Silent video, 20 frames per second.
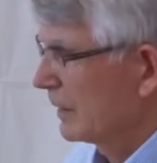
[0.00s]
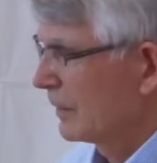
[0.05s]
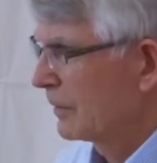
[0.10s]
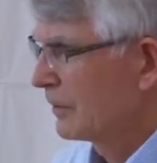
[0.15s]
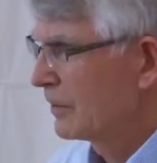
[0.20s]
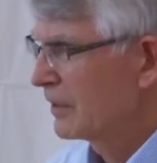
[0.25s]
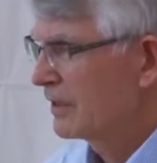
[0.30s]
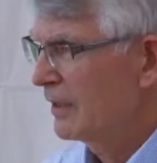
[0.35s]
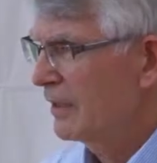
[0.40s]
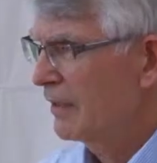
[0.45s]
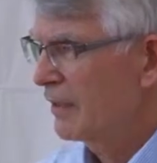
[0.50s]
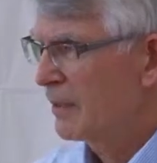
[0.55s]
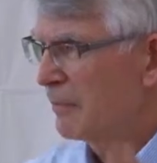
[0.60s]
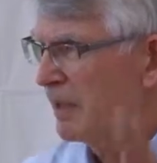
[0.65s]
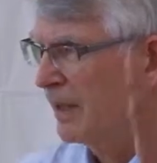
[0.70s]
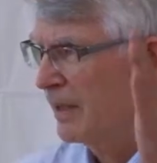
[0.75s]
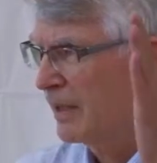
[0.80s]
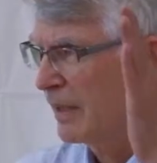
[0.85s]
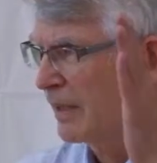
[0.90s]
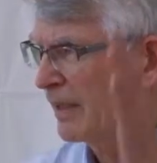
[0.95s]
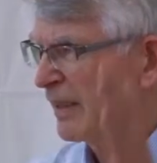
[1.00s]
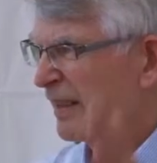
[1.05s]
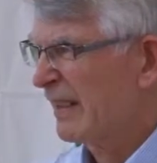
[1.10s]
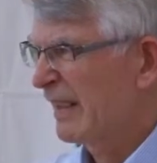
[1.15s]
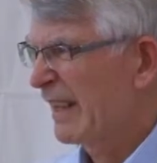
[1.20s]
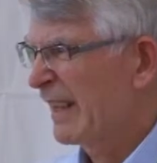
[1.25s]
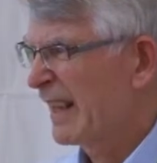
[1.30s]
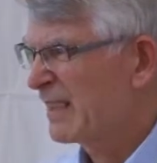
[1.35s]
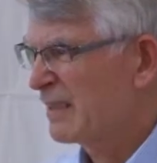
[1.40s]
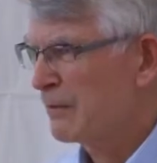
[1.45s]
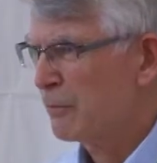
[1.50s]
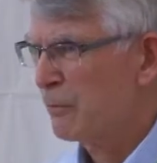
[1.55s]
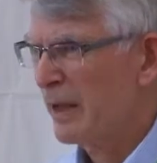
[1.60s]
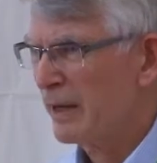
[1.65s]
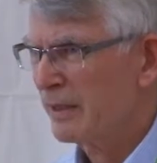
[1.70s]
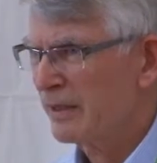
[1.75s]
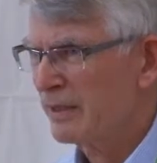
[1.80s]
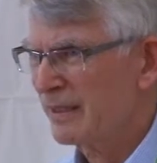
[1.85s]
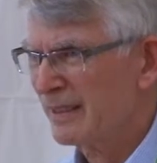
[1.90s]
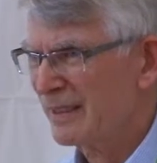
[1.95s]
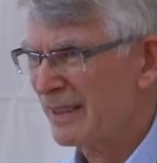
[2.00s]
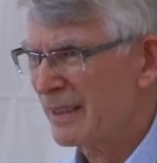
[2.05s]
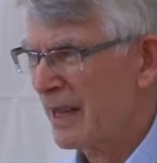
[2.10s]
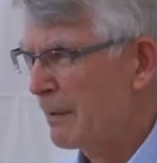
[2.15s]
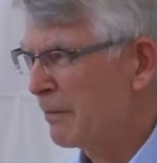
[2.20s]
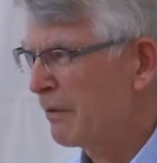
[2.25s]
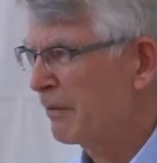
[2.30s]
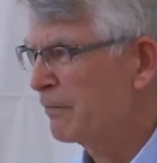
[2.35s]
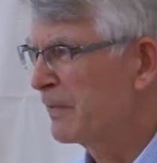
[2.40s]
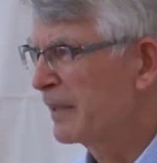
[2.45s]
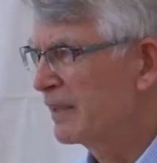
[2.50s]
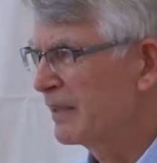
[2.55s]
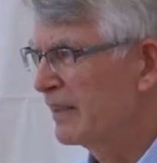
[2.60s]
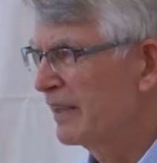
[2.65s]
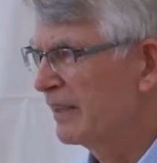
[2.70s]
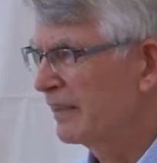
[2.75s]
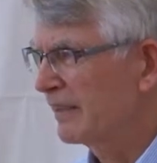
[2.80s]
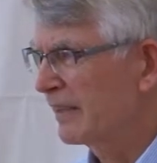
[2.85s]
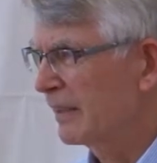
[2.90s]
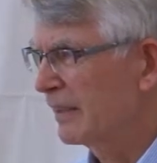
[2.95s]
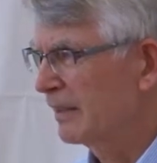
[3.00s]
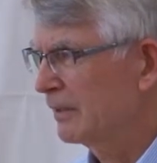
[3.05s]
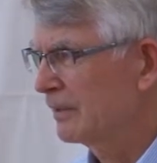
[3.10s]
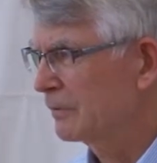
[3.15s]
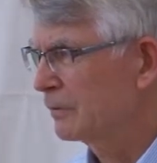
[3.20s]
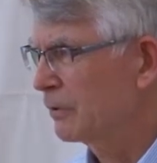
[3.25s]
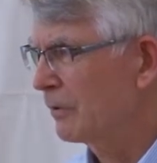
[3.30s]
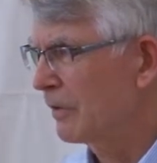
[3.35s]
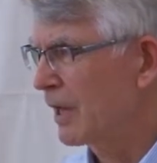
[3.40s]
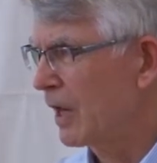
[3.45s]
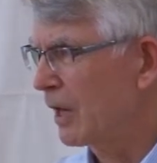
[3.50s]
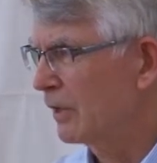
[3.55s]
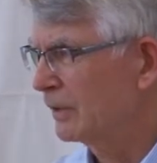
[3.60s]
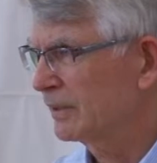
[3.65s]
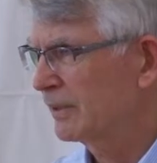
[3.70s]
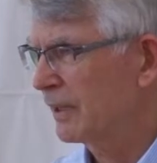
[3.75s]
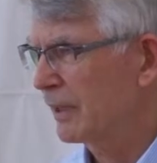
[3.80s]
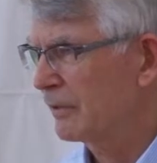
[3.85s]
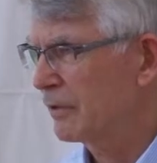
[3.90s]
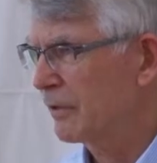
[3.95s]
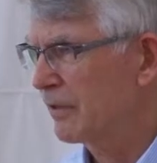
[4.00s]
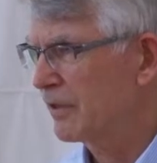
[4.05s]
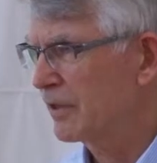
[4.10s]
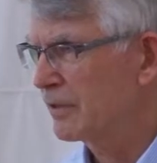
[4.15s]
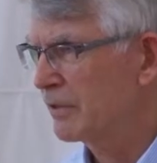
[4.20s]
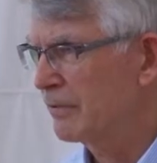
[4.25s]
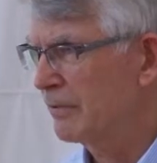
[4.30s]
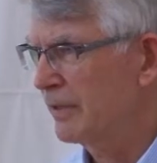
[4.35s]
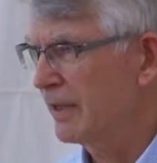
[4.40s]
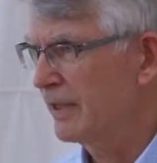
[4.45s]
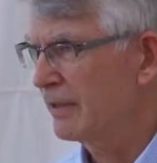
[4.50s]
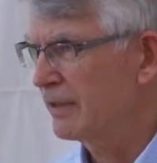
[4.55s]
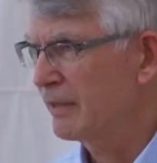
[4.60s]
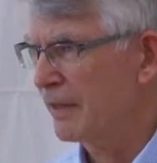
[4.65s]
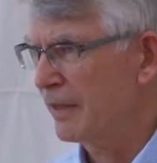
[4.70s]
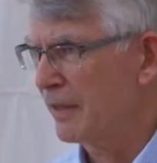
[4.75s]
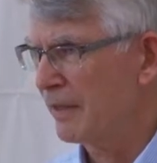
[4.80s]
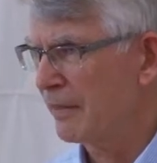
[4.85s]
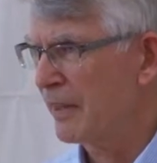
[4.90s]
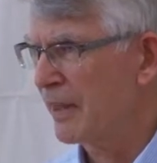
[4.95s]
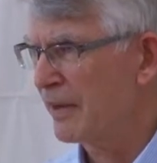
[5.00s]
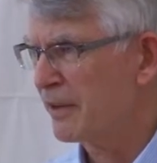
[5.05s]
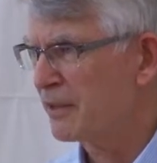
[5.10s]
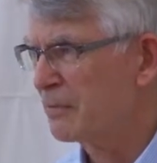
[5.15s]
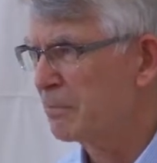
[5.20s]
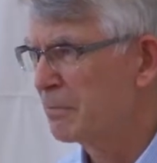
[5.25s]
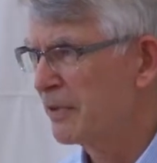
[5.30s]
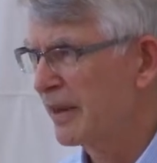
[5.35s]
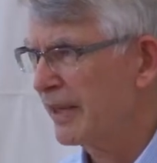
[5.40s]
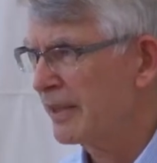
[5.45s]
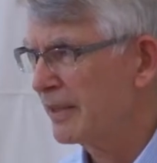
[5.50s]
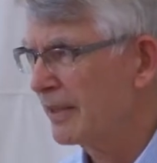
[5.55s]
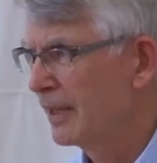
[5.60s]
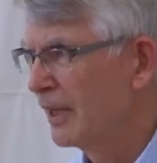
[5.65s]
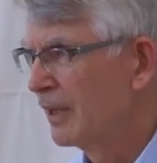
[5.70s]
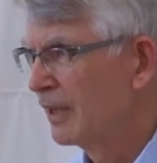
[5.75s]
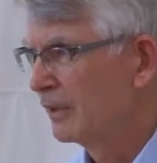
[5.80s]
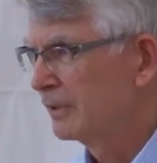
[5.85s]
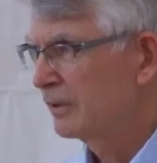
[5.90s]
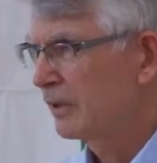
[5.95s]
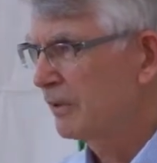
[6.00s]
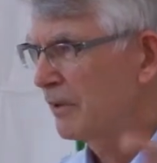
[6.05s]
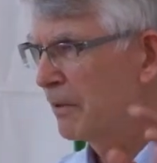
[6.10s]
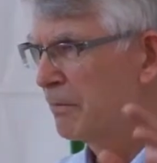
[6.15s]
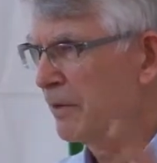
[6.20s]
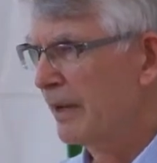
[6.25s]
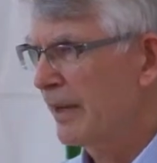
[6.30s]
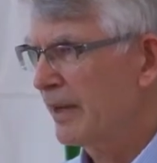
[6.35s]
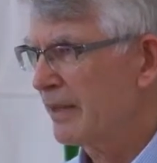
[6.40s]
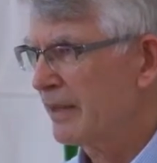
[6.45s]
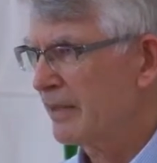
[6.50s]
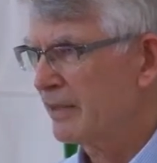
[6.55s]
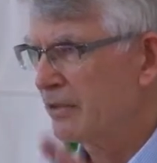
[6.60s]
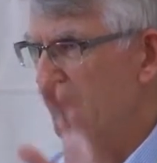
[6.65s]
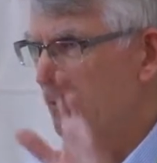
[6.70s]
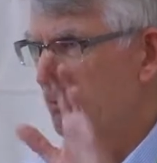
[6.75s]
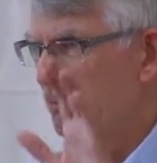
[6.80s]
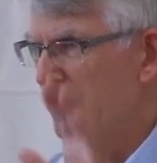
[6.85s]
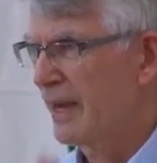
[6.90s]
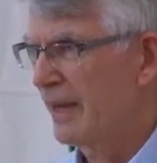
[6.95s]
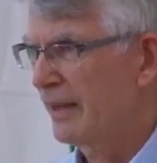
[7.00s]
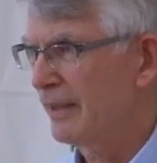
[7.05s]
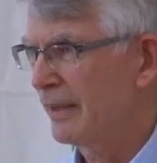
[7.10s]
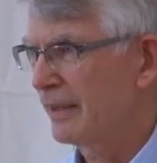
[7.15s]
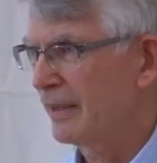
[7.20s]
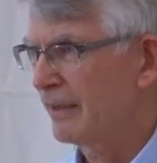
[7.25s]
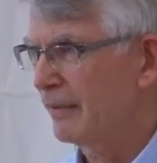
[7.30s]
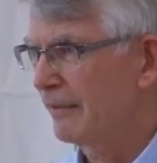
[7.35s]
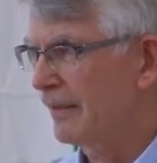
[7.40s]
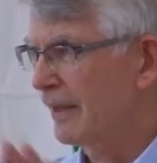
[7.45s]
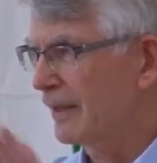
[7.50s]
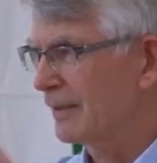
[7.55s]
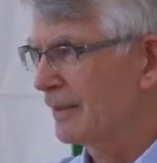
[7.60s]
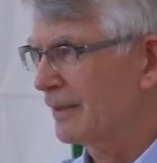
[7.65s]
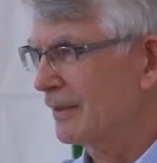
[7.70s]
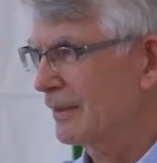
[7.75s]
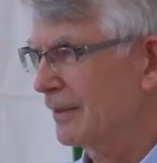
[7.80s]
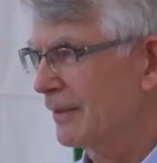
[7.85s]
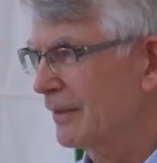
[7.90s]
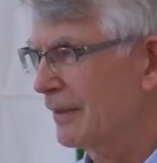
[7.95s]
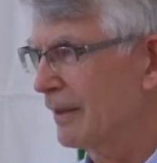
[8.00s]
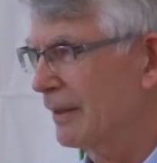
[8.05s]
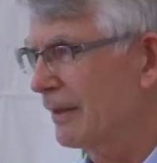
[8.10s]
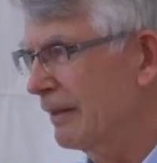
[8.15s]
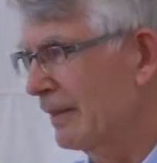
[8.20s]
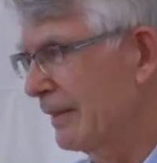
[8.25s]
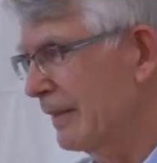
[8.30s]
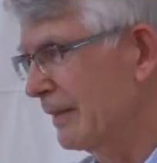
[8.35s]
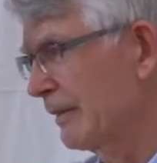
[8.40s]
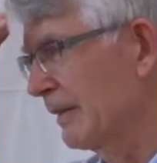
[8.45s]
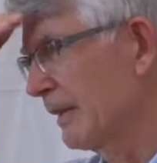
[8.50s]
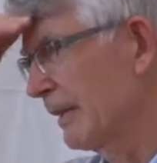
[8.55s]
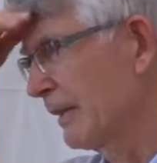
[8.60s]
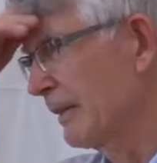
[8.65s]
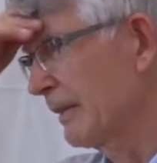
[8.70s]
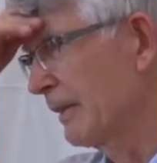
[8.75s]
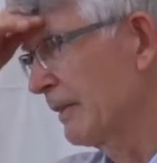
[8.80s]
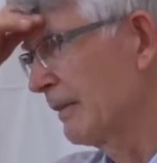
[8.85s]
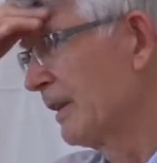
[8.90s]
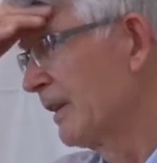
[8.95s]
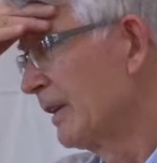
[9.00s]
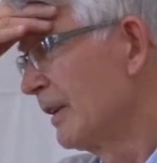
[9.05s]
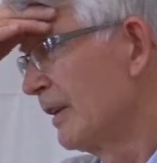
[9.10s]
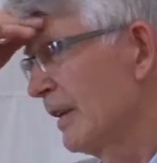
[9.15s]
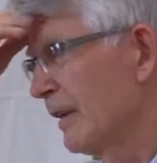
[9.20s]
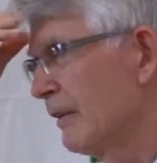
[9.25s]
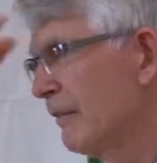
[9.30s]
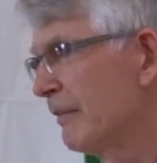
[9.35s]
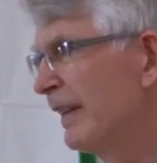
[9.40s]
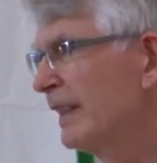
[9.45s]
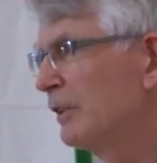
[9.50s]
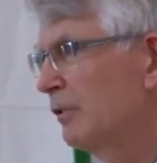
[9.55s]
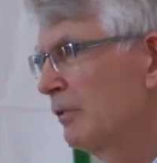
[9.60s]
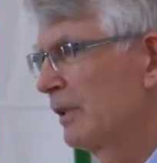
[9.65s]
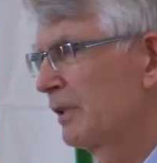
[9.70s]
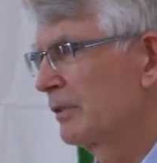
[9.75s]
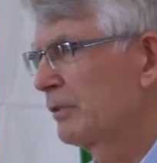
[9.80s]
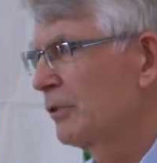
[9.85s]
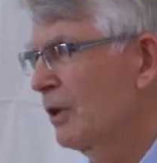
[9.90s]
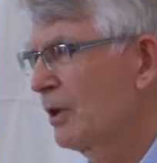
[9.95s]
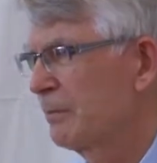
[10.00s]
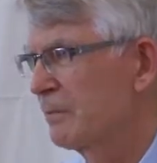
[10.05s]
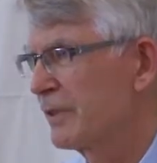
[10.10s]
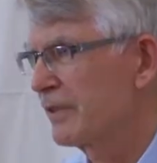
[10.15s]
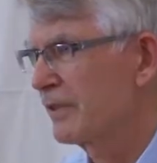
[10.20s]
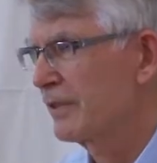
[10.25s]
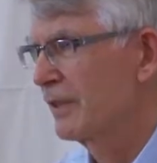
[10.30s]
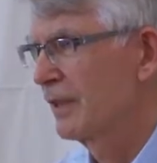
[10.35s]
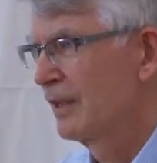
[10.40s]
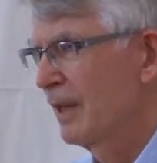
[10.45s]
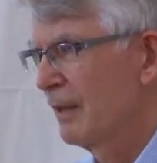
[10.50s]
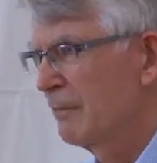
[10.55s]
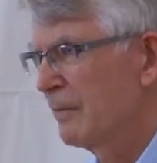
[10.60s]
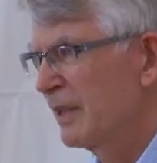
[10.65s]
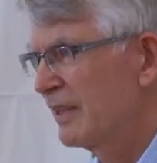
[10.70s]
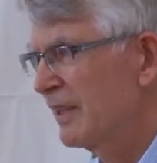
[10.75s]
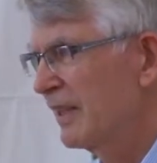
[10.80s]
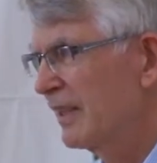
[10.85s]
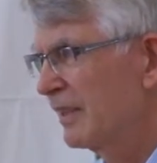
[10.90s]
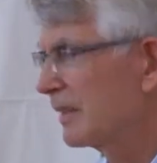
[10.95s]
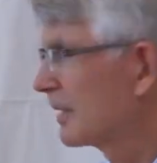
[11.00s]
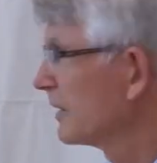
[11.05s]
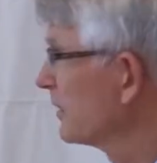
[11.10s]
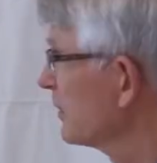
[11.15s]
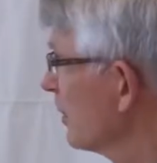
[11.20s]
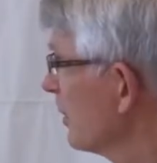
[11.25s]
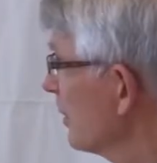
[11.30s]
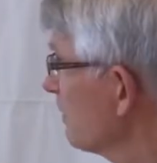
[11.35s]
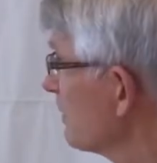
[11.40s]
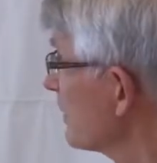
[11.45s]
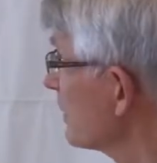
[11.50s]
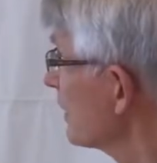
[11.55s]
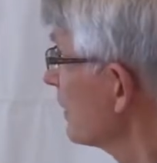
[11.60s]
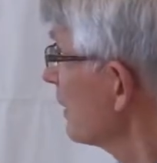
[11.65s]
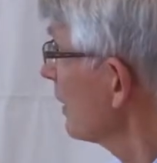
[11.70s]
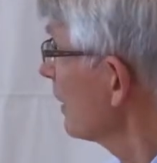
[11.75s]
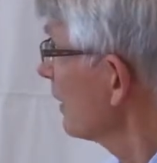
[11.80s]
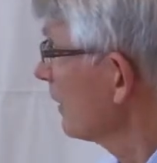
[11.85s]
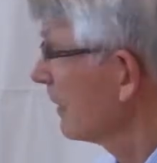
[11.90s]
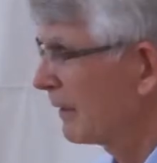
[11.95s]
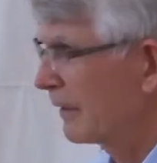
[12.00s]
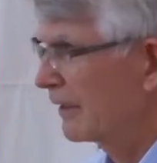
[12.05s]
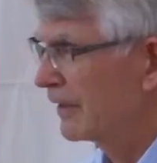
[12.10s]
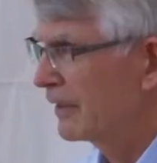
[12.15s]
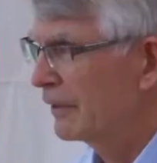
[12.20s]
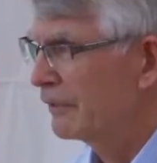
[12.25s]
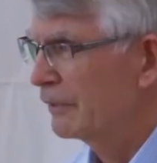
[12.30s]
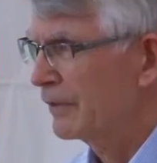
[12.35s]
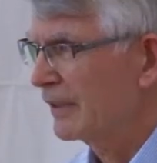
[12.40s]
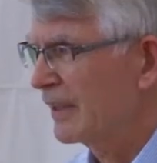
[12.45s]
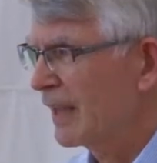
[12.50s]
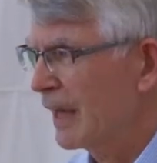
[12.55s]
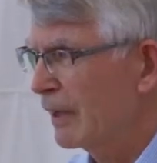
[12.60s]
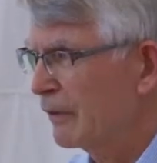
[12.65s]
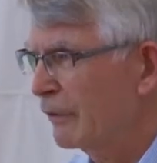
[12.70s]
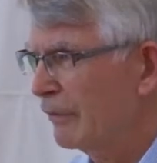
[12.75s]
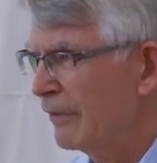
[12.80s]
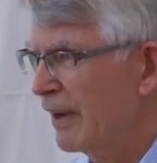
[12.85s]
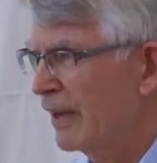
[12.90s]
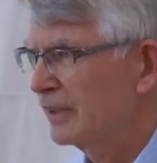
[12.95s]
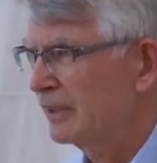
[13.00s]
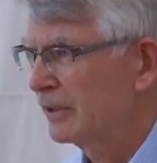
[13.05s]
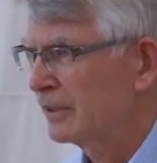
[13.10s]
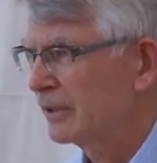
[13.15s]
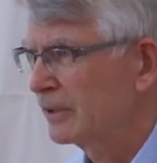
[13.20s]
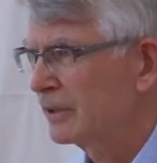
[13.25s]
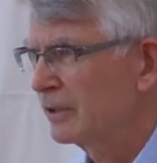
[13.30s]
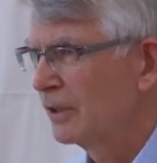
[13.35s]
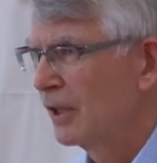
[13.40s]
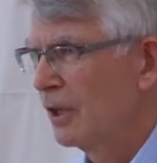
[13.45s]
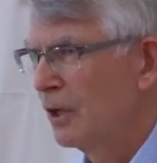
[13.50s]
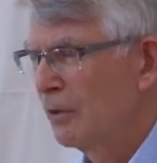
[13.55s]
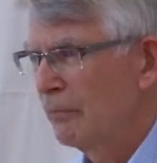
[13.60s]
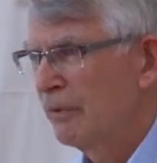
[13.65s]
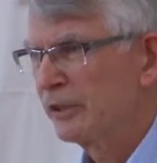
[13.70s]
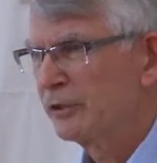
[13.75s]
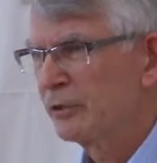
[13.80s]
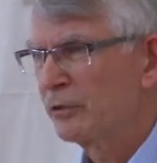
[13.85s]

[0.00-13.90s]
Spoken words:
you see the building has one type of material to the outside, to the street, and that is brick. So the brick is combining, in fact, in visual terms and material terms, the different kind of functions which